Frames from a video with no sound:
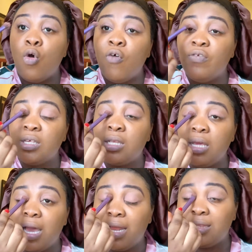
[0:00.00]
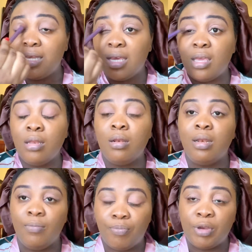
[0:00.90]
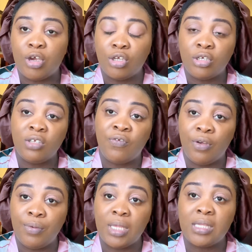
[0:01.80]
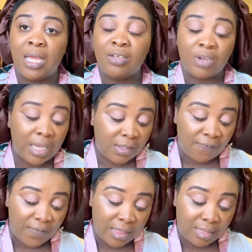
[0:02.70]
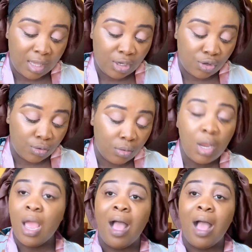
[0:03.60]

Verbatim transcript: obviously and taking precautions for it and try to fix the issue